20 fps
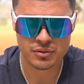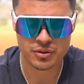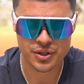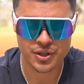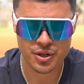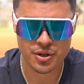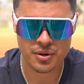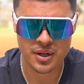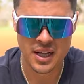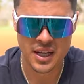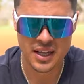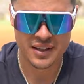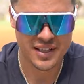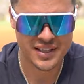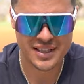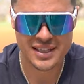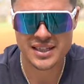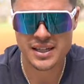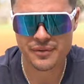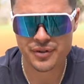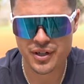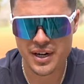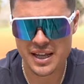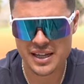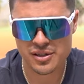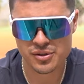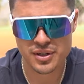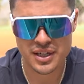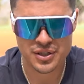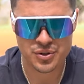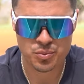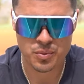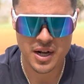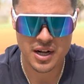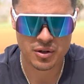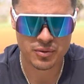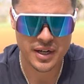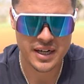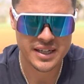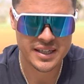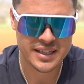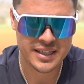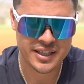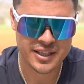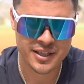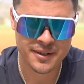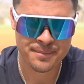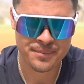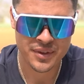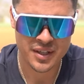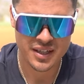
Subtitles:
So this is a different angle as well right here.